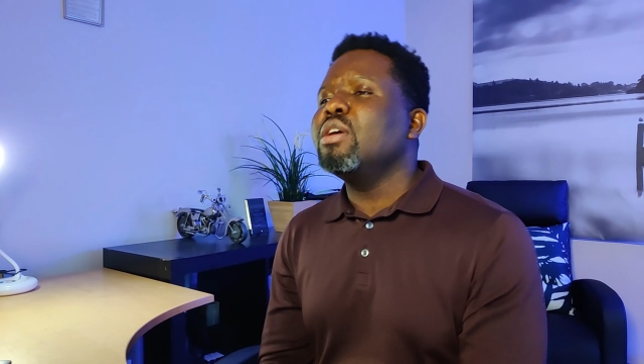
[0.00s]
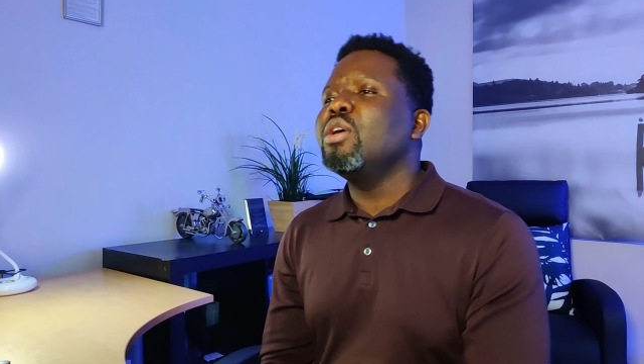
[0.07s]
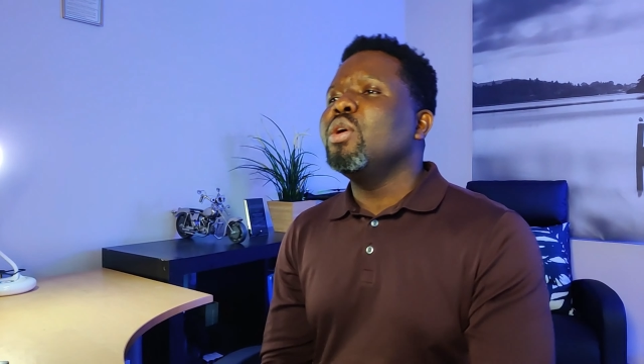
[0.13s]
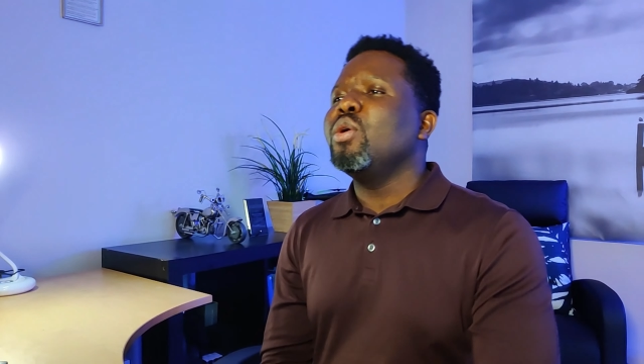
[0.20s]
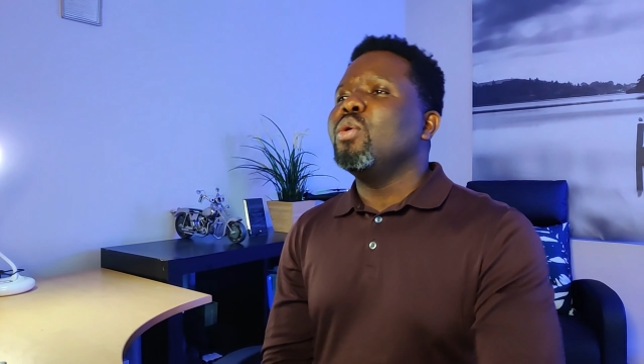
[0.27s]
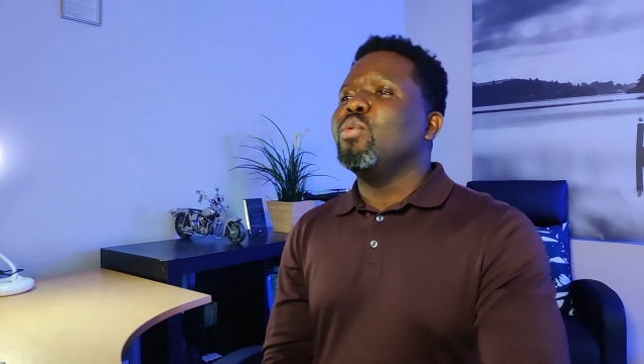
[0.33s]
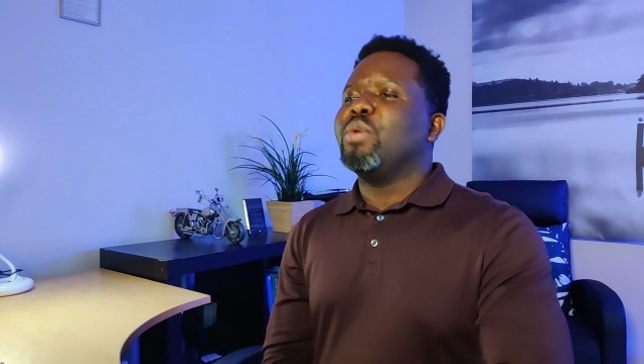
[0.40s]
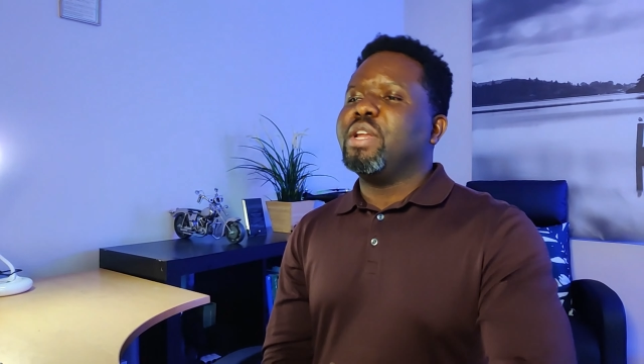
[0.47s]

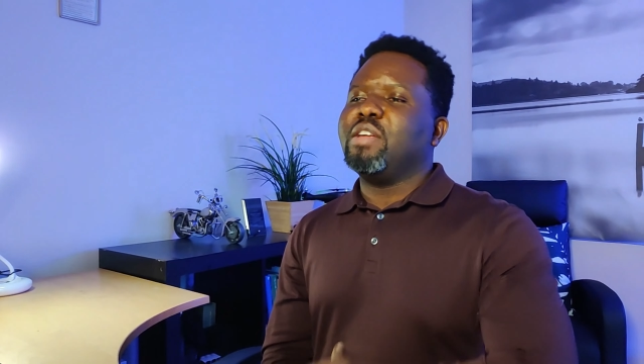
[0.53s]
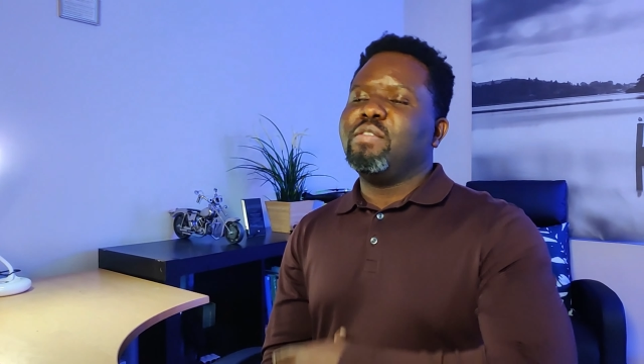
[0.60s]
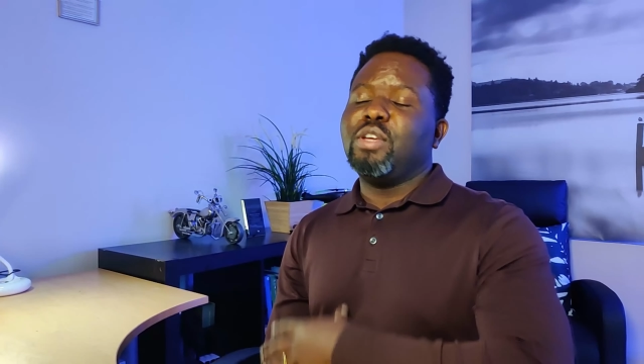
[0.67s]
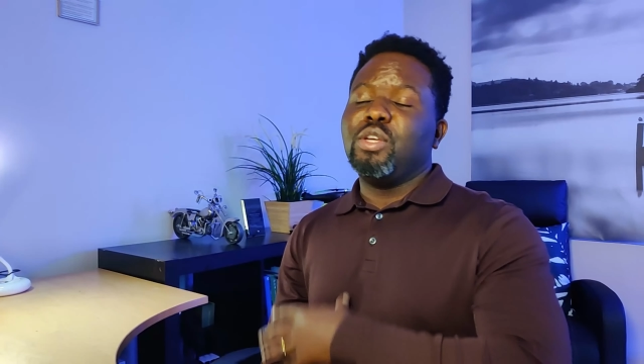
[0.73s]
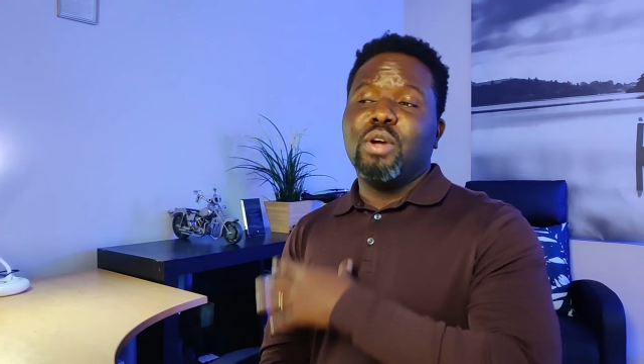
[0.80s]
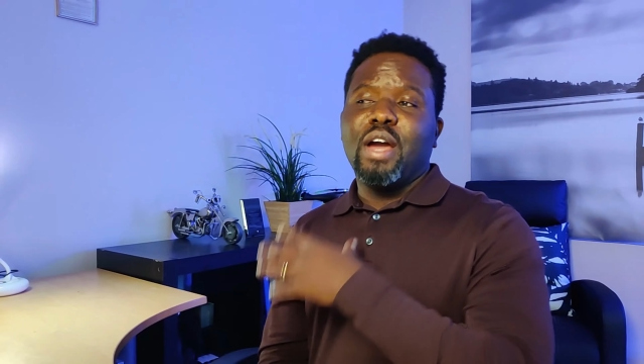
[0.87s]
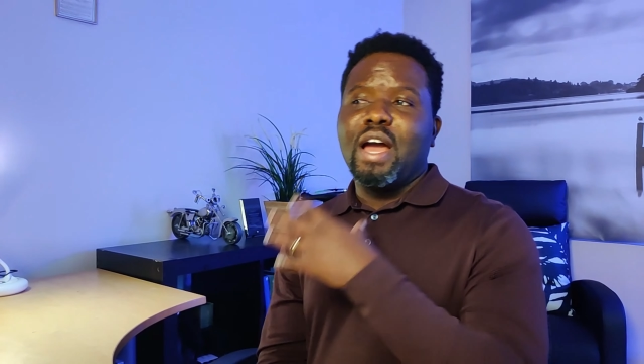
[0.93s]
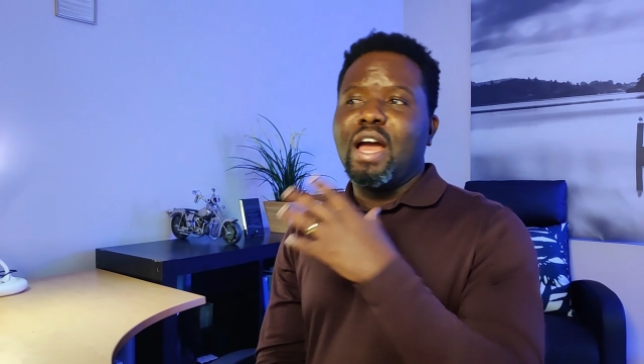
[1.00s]
whenever you
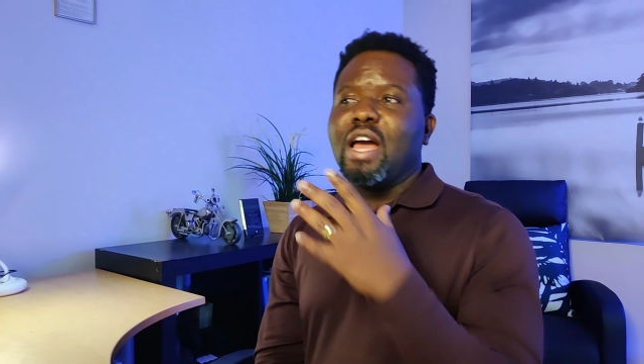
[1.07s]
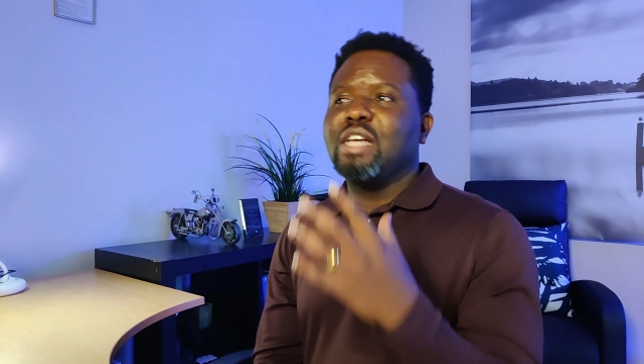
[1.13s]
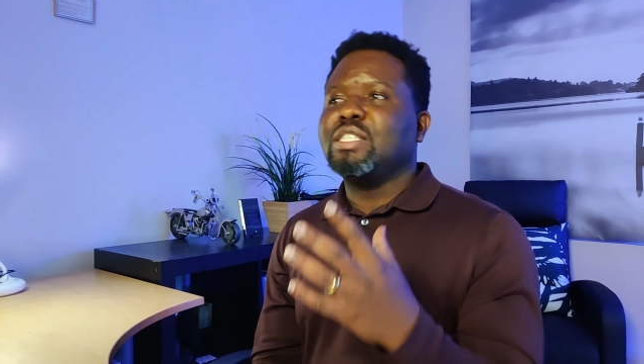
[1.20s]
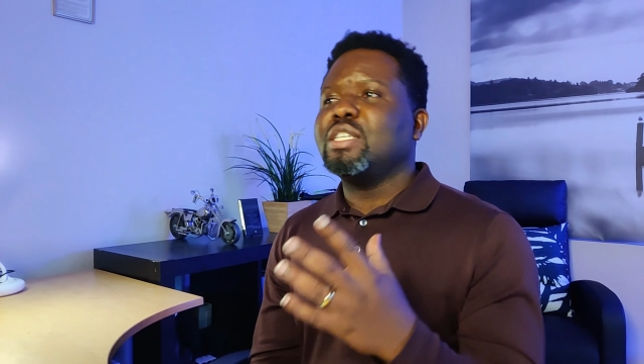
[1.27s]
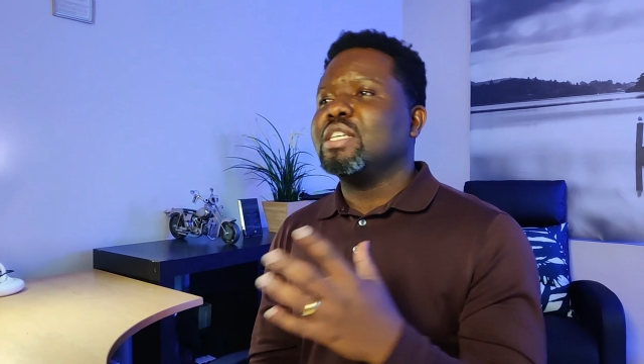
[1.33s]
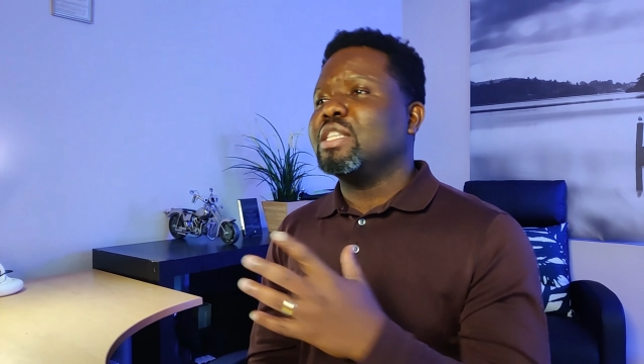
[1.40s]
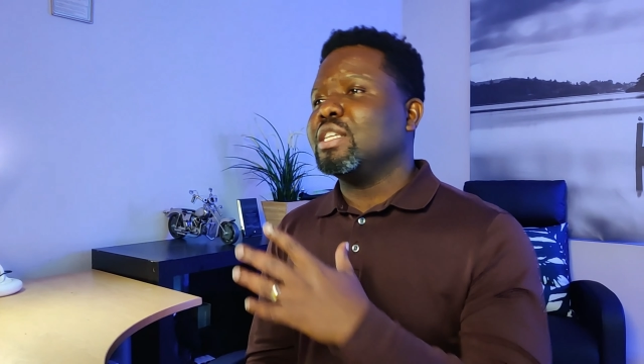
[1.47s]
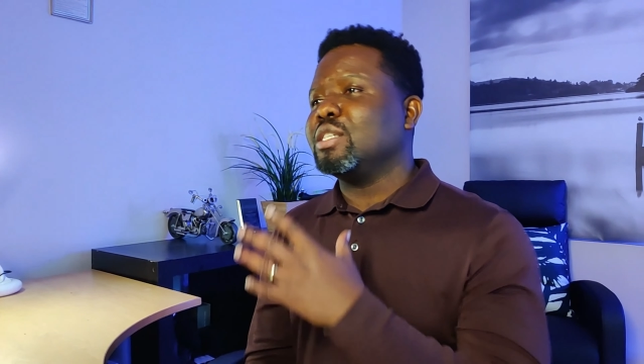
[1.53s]
ask
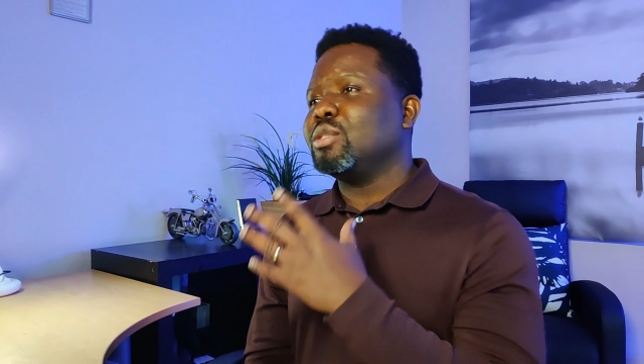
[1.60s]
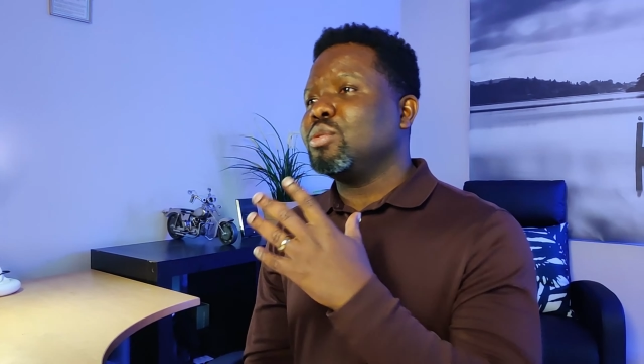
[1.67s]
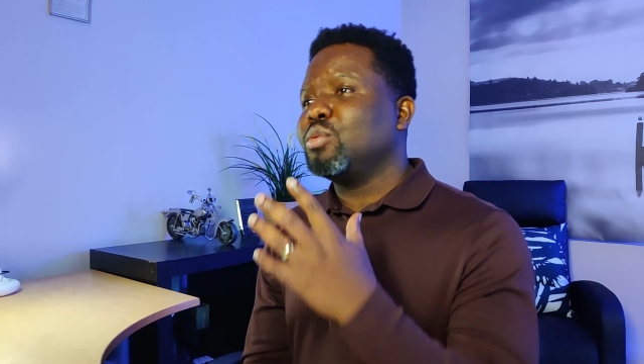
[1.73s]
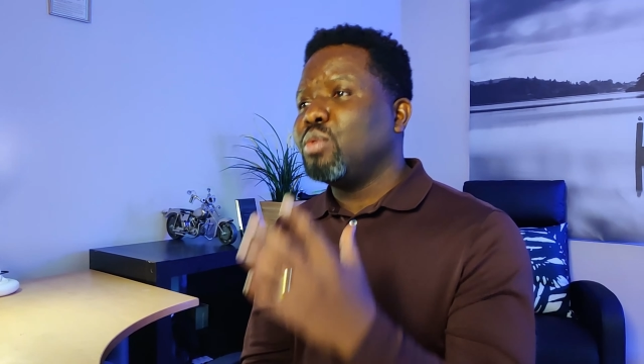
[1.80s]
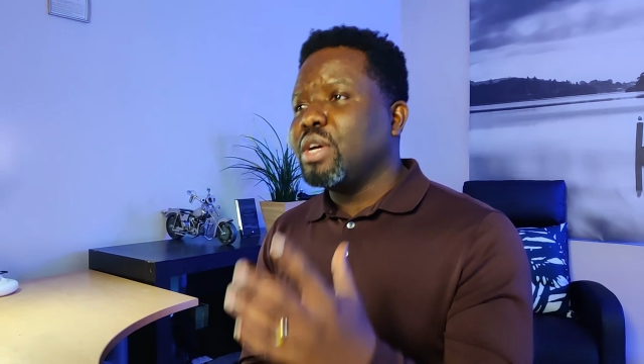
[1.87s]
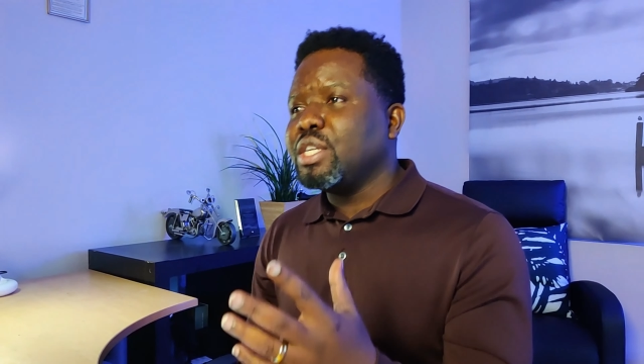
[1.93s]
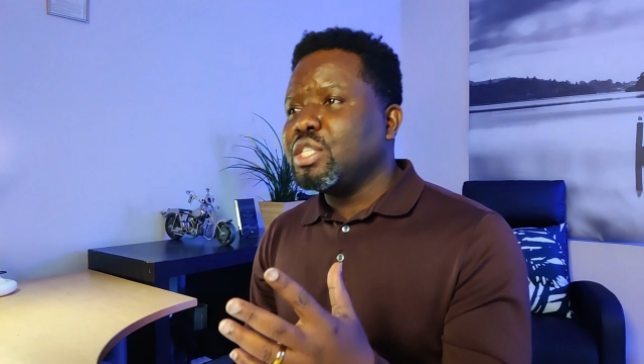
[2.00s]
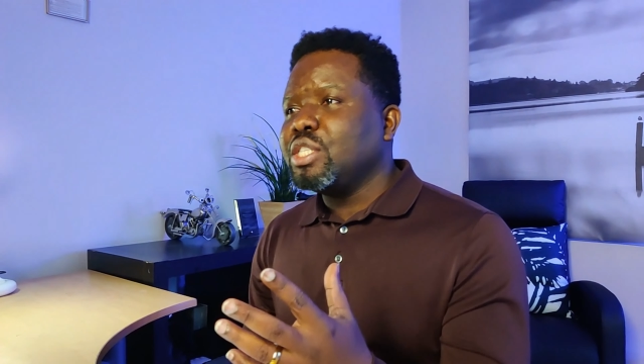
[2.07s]
this
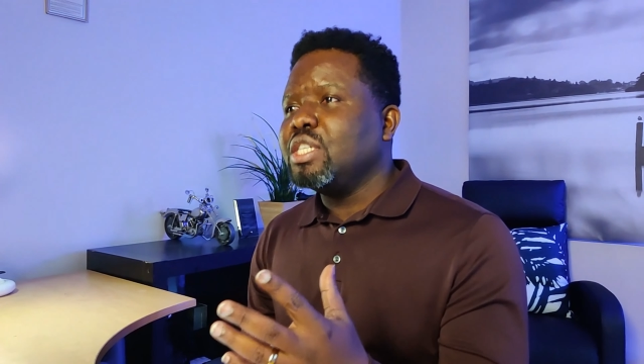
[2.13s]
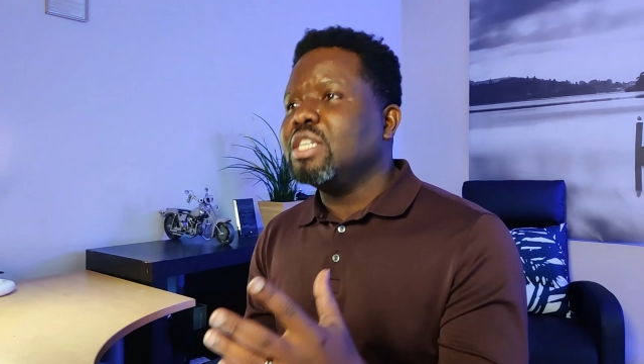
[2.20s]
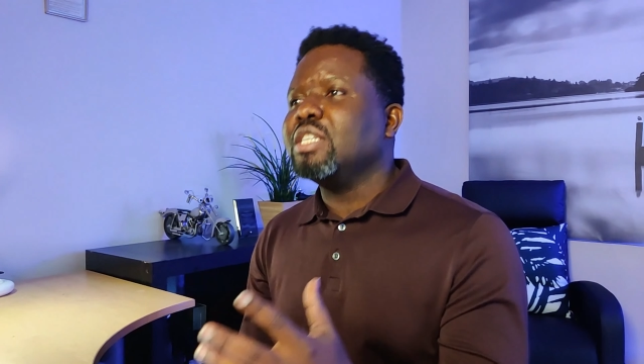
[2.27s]
question,